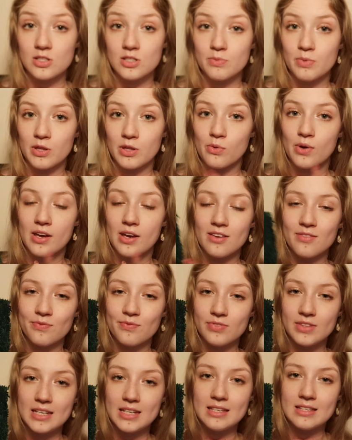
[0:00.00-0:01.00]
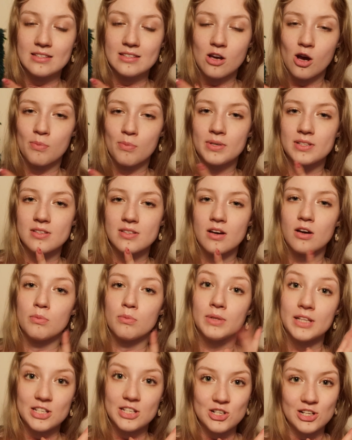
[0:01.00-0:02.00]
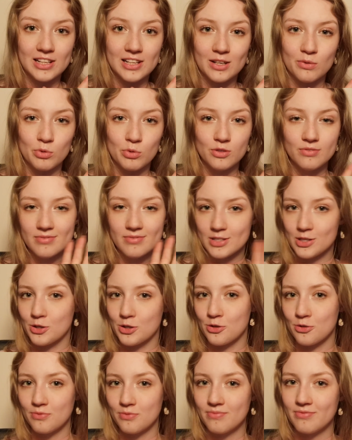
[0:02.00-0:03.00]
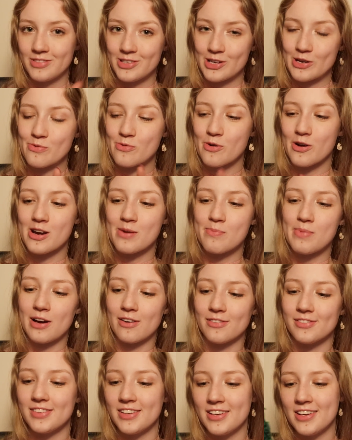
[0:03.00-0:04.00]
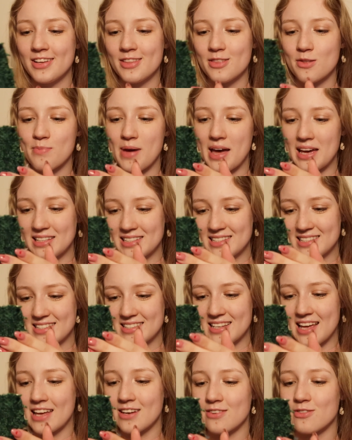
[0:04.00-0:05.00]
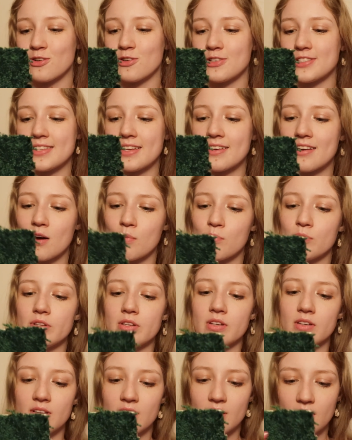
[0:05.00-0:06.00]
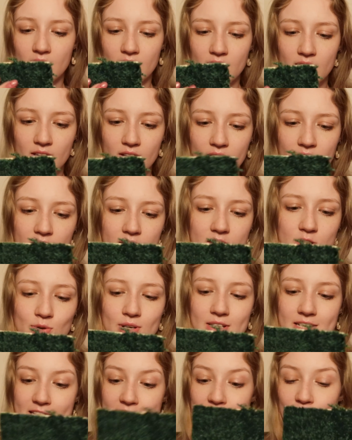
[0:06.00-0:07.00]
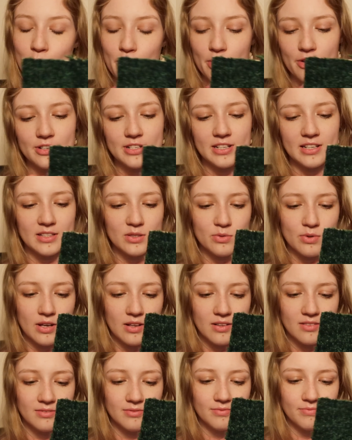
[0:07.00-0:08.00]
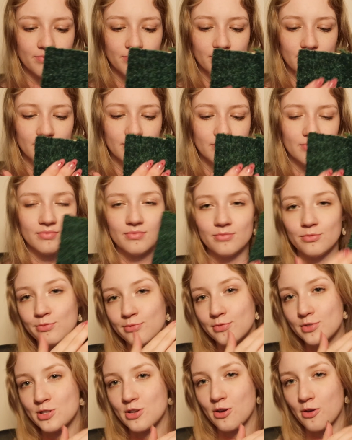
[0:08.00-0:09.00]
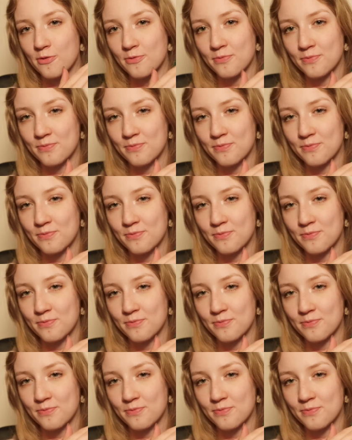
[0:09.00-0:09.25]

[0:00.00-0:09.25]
just by the way, these carpets are bleach cleanable, so don't worry about the mess. And of course they come with a 20-year warranty as well. So